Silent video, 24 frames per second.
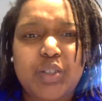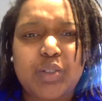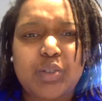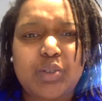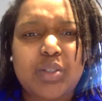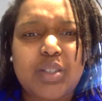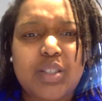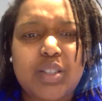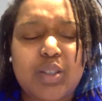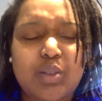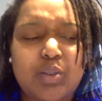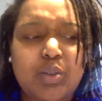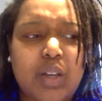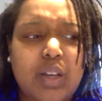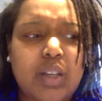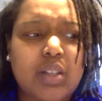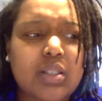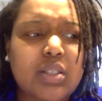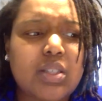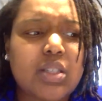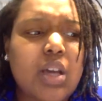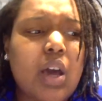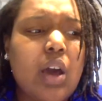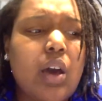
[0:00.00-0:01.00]

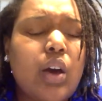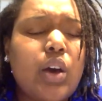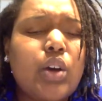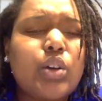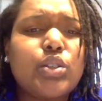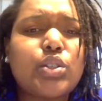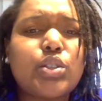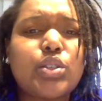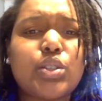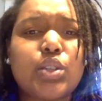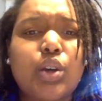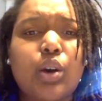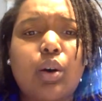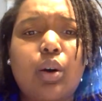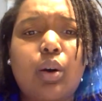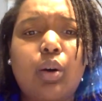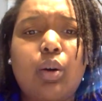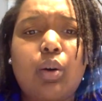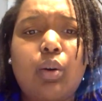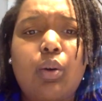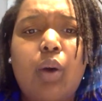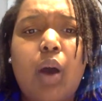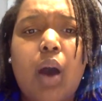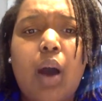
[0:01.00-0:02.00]
students.
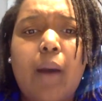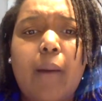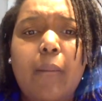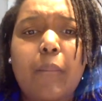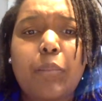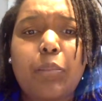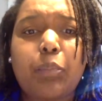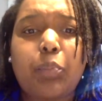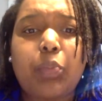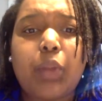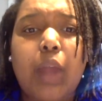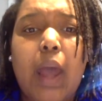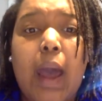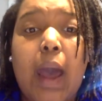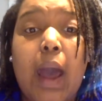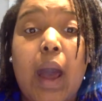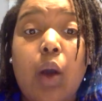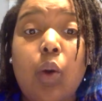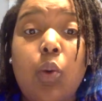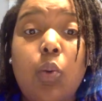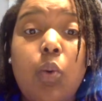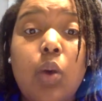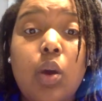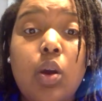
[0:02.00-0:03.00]
So
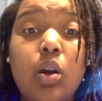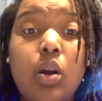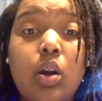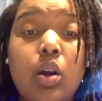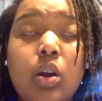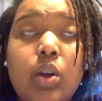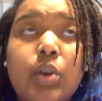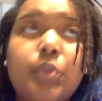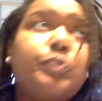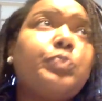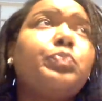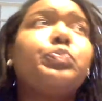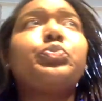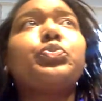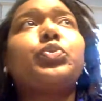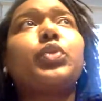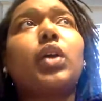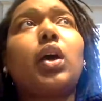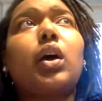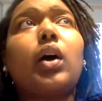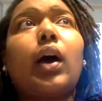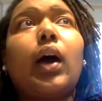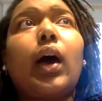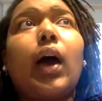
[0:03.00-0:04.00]
our
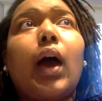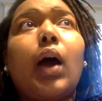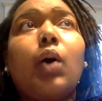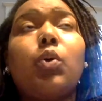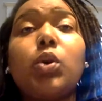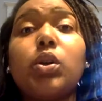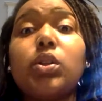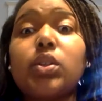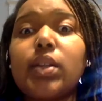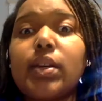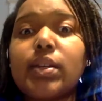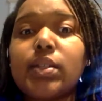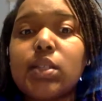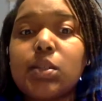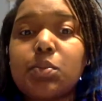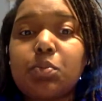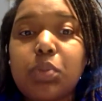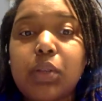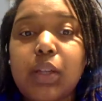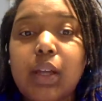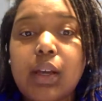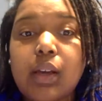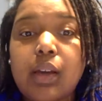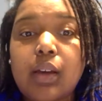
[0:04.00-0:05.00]
lesson
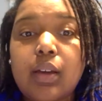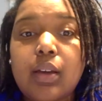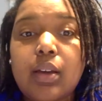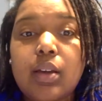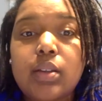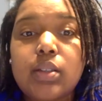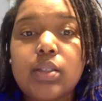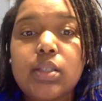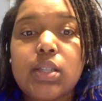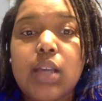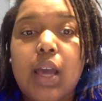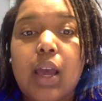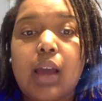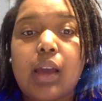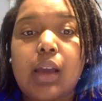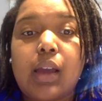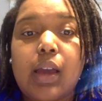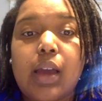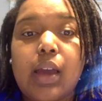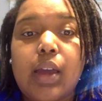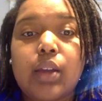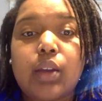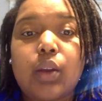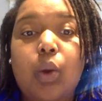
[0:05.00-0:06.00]
plans
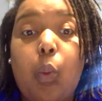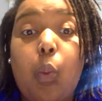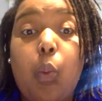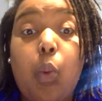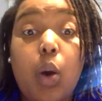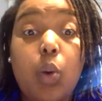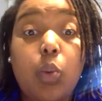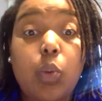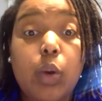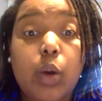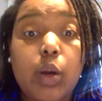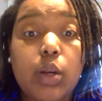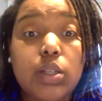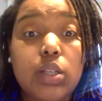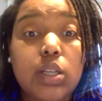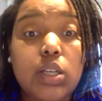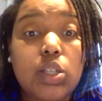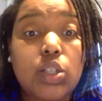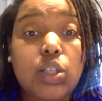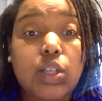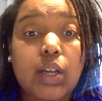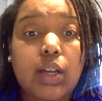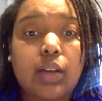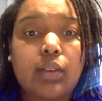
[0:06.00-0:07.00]
and what we're
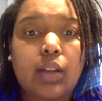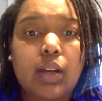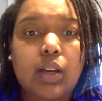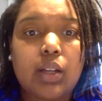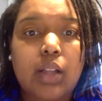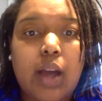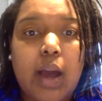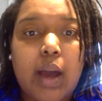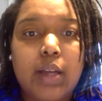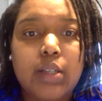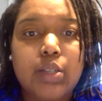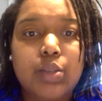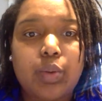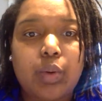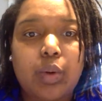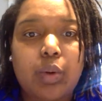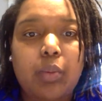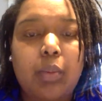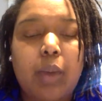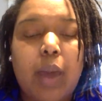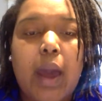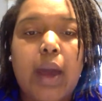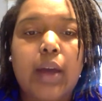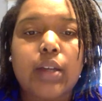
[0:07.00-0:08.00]
teaching in the classroom
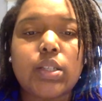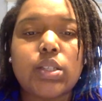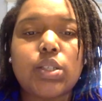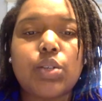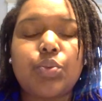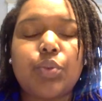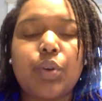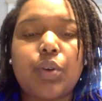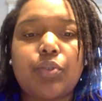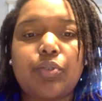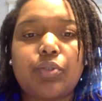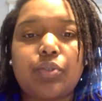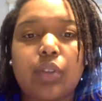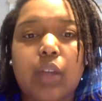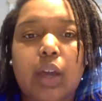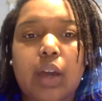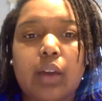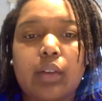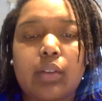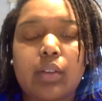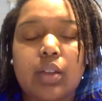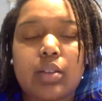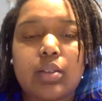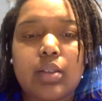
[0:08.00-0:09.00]
has to
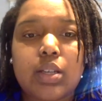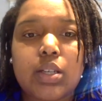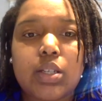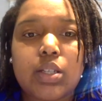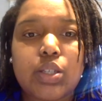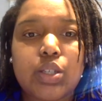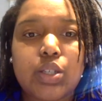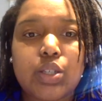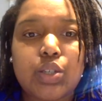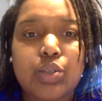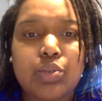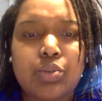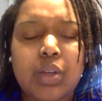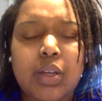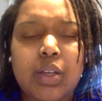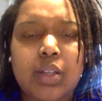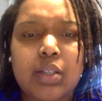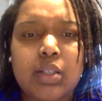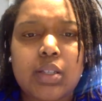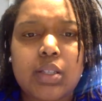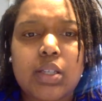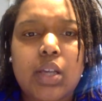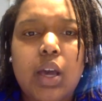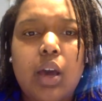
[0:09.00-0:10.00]
reflect that these
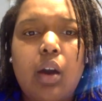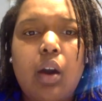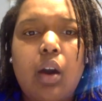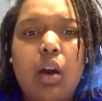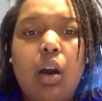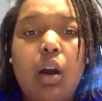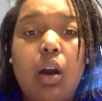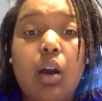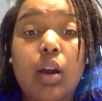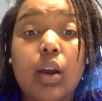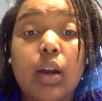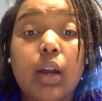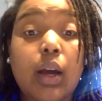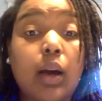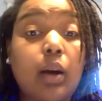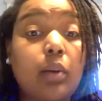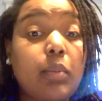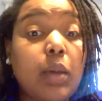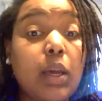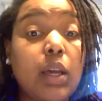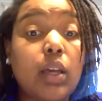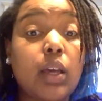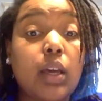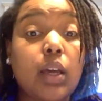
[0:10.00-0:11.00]
students are
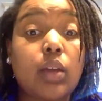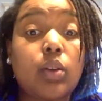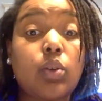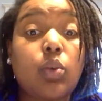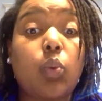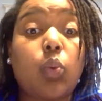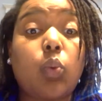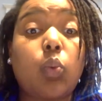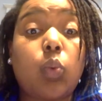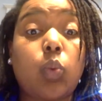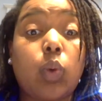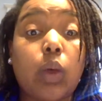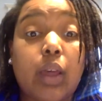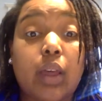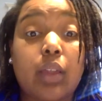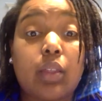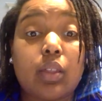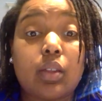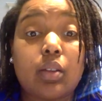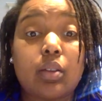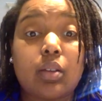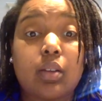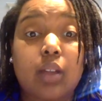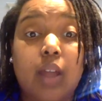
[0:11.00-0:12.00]
coming in with
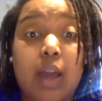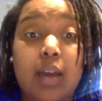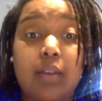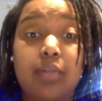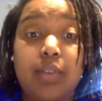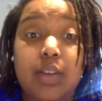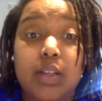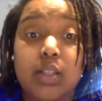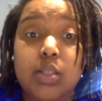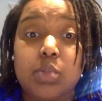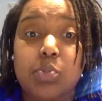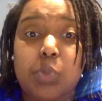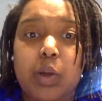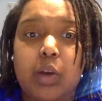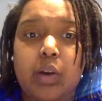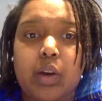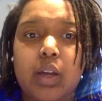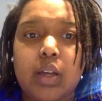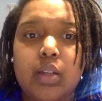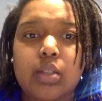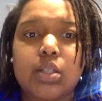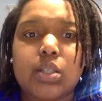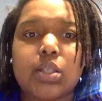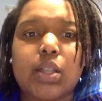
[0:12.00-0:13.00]
life
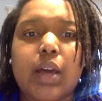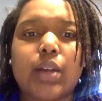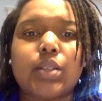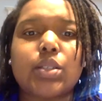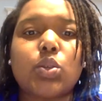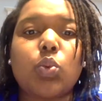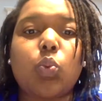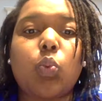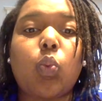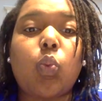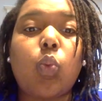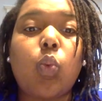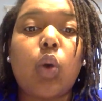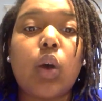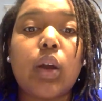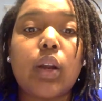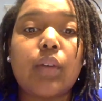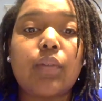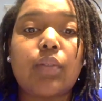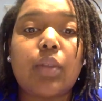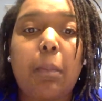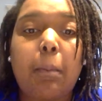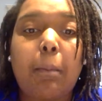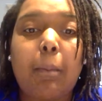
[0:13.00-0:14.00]
experience. That's one
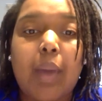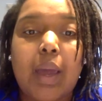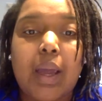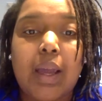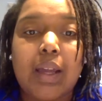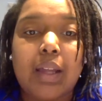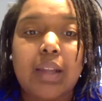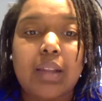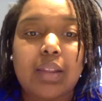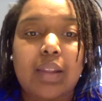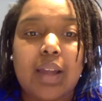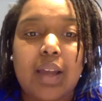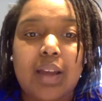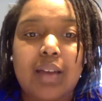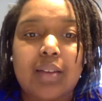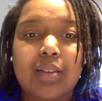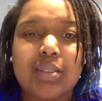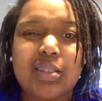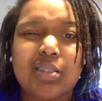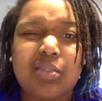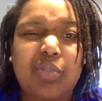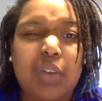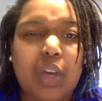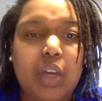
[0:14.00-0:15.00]
of the main things
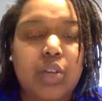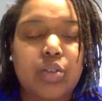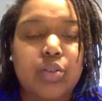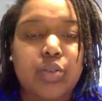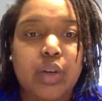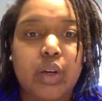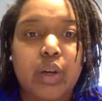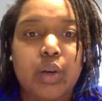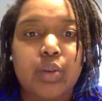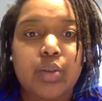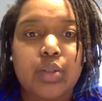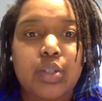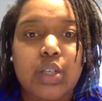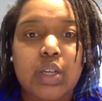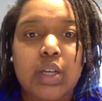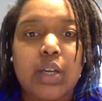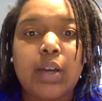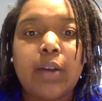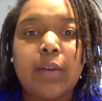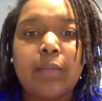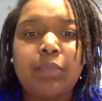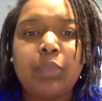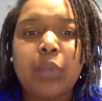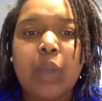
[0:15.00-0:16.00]
of andragogy,
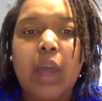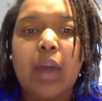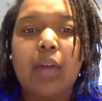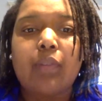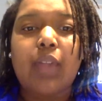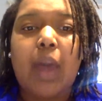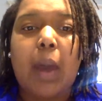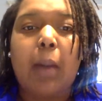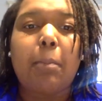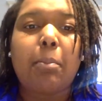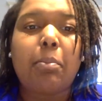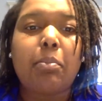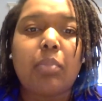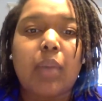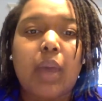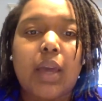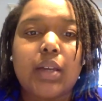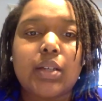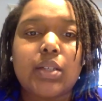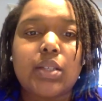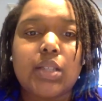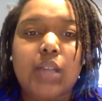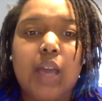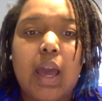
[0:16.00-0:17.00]
and that
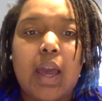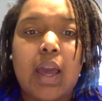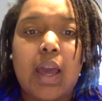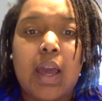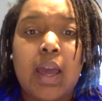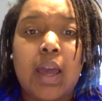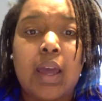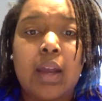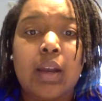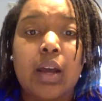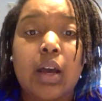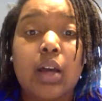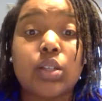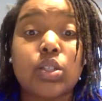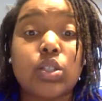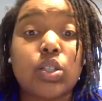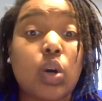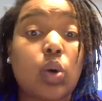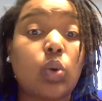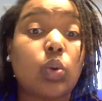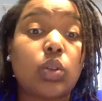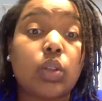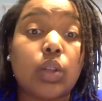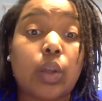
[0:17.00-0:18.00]
makes an
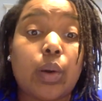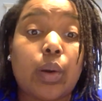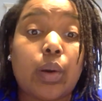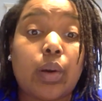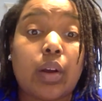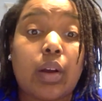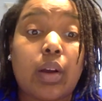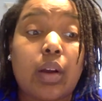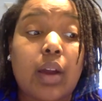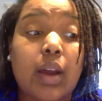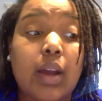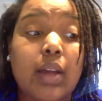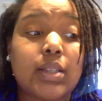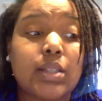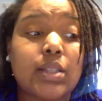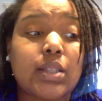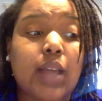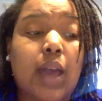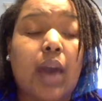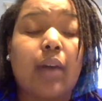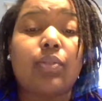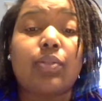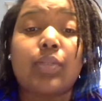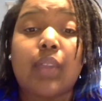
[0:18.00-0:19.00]
adult learner, is
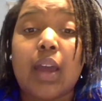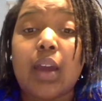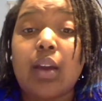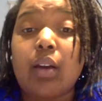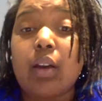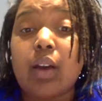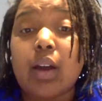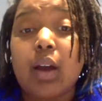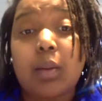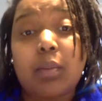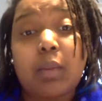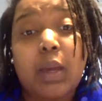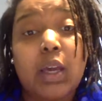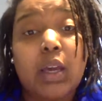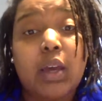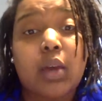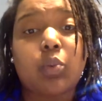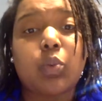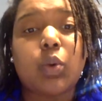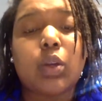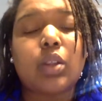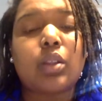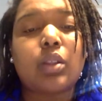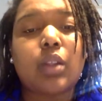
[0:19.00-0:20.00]
that they are coming in
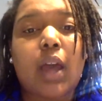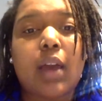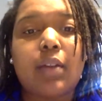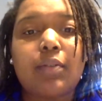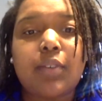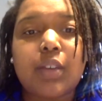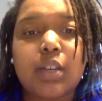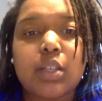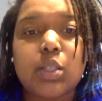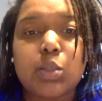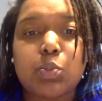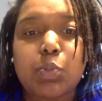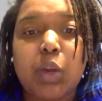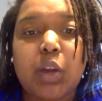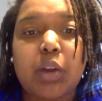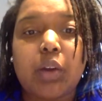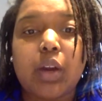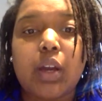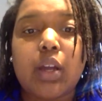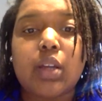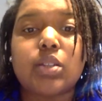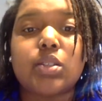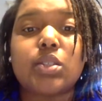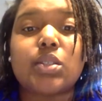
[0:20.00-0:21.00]
with life
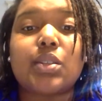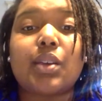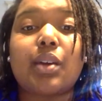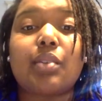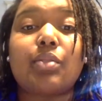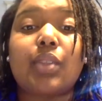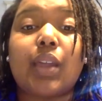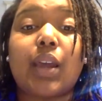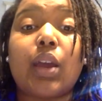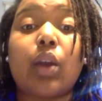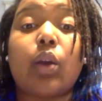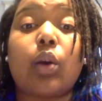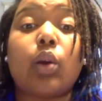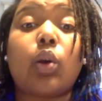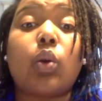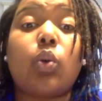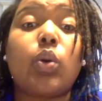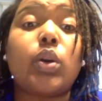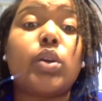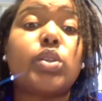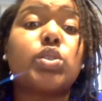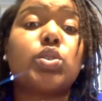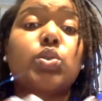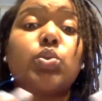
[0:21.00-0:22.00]
experience that they are
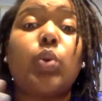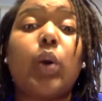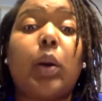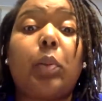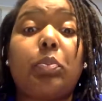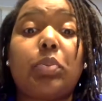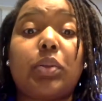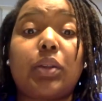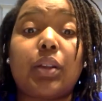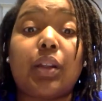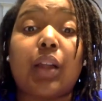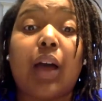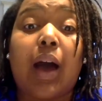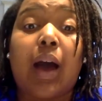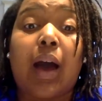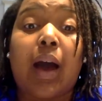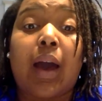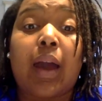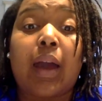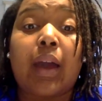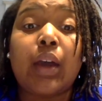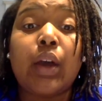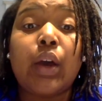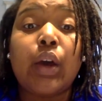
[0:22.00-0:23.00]
going to
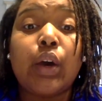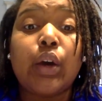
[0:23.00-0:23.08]
apply